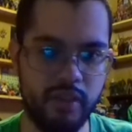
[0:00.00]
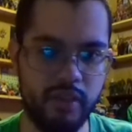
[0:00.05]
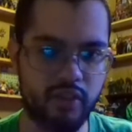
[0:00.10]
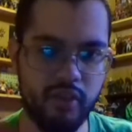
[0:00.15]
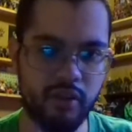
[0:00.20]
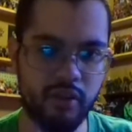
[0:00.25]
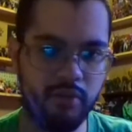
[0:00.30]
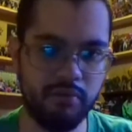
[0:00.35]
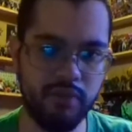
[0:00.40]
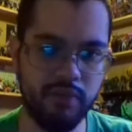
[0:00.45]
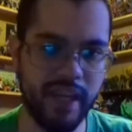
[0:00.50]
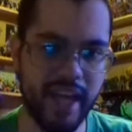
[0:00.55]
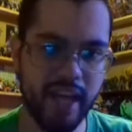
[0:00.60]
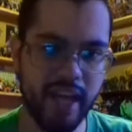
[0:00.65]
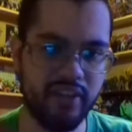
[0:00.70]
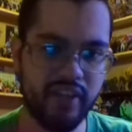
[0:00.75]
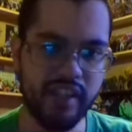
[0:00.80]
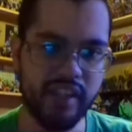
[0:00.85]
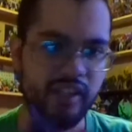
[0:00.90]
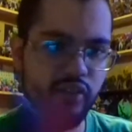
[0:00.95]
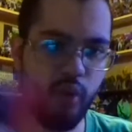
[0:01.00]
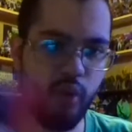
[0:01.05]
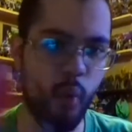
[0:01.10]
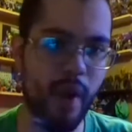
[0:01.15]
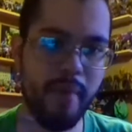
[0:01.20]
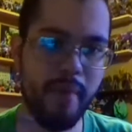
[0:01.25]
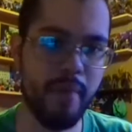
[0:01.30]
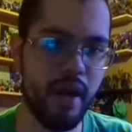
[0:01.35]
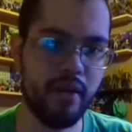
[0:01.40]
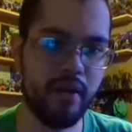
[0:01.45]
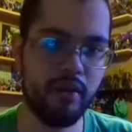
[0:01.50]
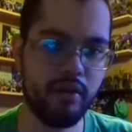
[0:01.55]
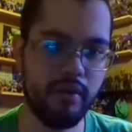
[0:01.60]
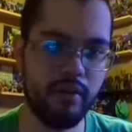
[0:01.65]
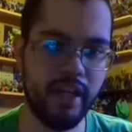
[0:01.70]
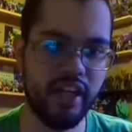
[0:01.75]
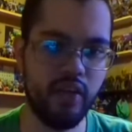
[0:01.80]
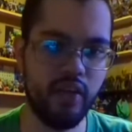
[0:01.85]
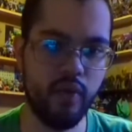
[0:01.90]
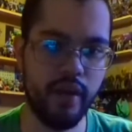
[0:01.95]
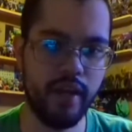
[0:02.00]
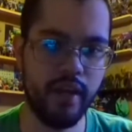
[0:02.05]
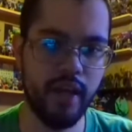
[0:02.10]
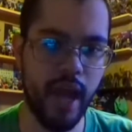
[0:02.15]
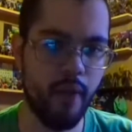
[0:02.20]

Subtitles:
These are, like I said, these are way better anyway.